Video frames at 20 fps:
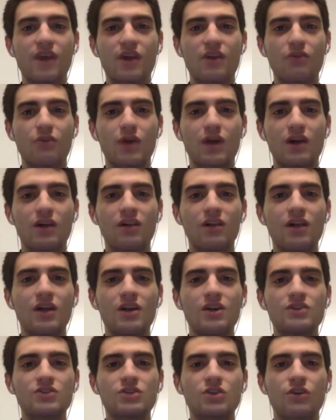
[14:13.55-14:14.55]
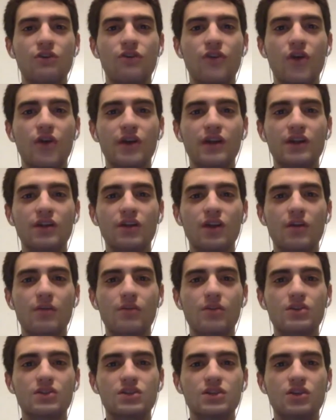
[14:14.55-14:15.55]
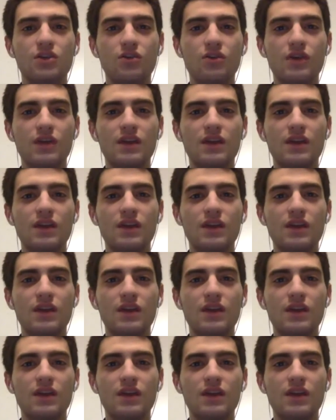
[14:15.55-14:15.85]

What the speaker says: very well so far in year number 2.